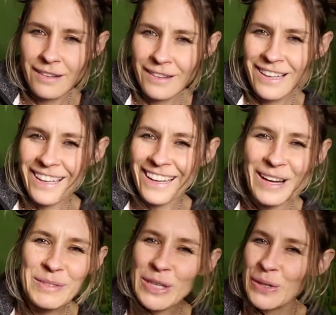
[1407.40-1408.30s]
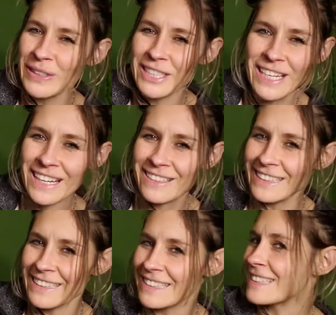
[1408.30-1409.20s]
I'm totally
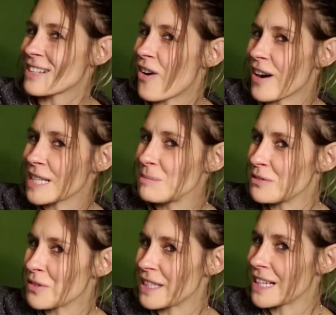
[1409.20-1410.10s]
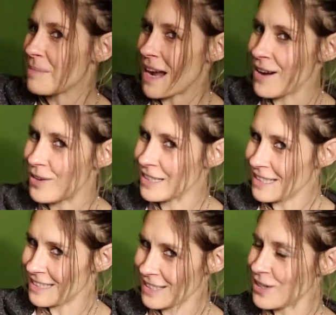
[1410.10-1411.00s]
channeling these cards before they come out.
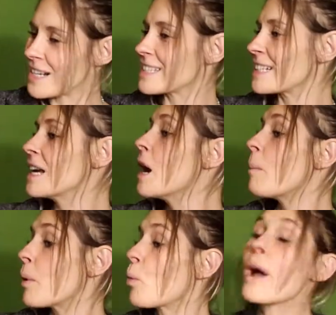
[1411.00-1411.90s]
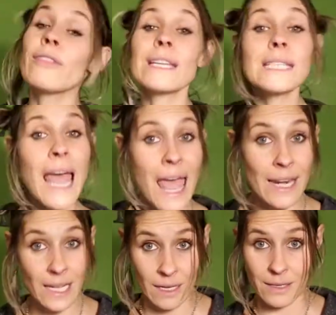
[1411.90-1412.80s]
It's crazy. But what the
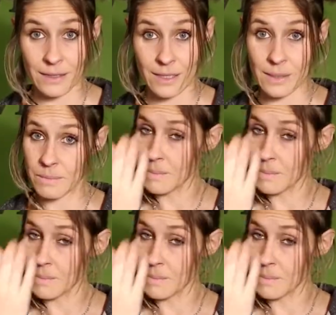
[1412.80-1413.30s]
10 is.